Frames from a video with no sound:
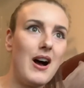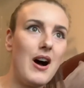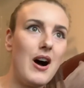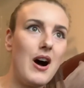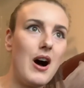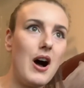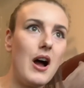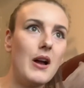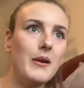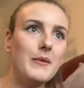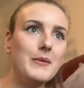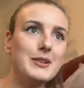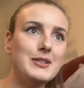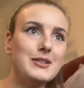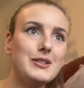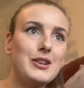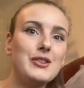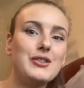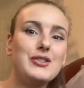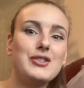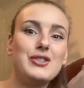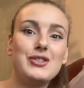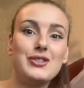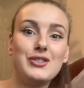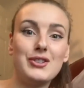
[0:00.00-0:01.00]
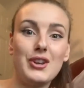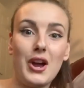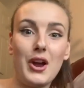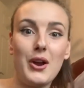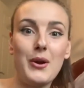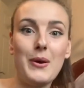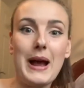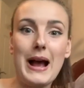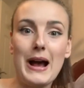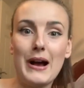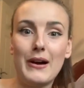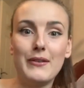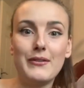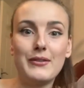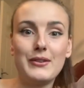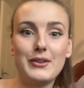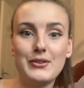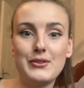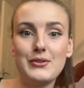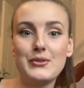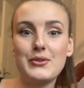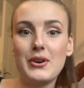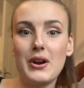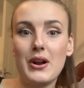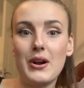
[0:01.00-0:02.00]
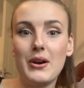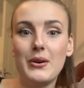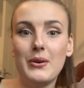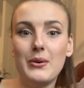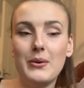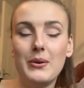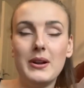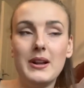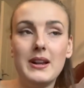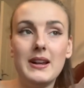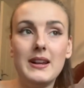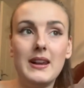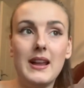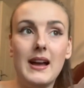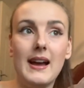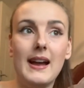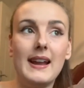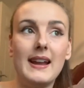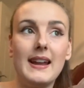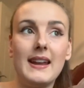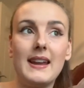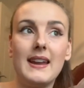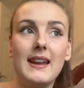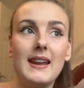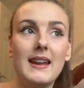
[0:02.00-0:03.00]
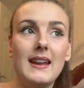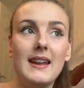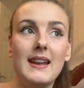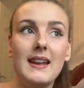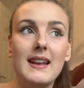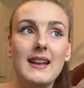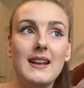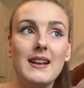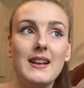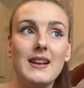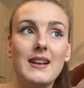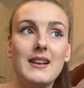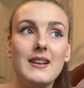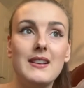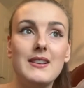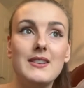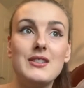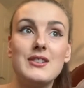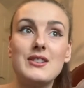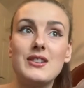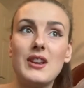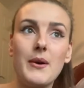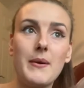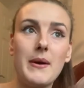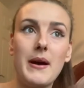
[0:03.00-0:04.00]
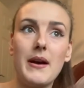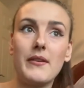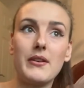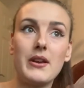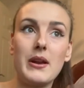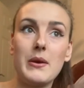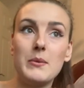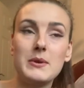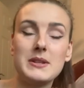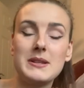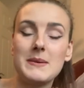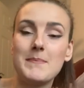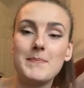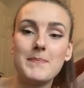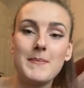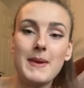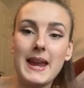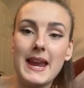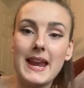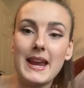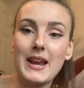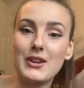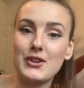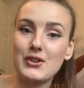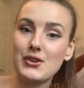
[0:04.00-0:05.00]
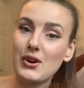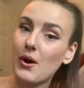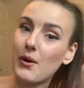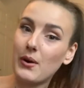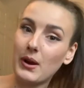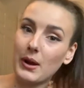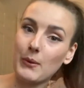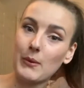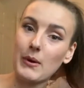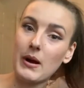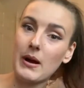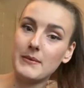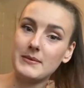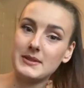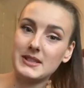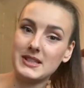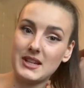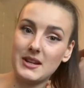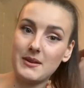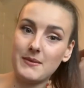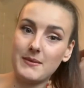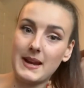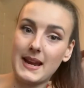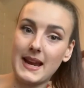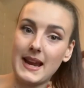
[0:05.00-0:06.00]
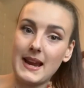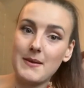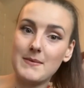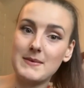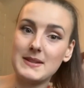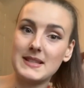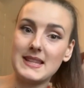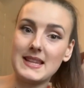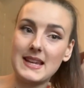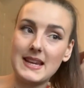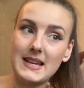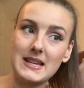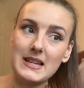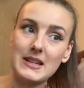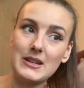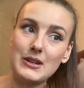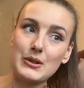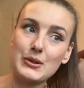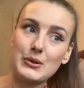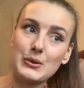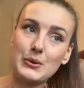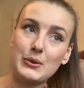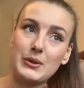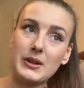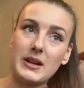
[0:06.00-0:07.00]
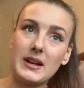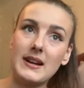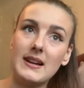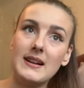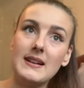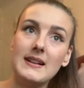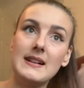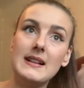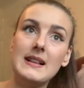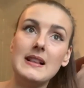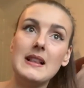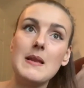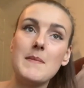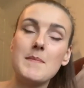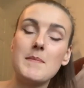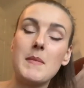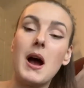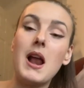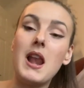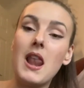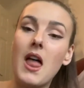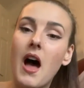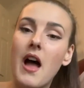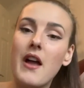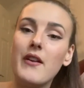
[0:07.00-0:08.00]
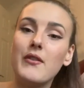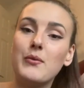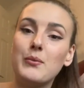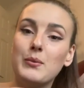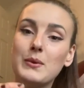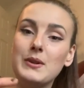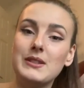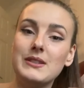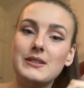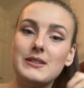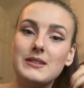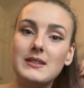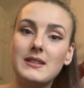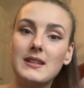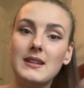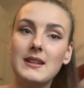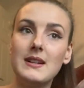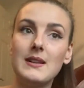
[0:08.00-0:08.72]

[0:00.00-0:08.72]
i was so out of control like so It wasn't me controlling what I was doing. It was the eating disorder. My life was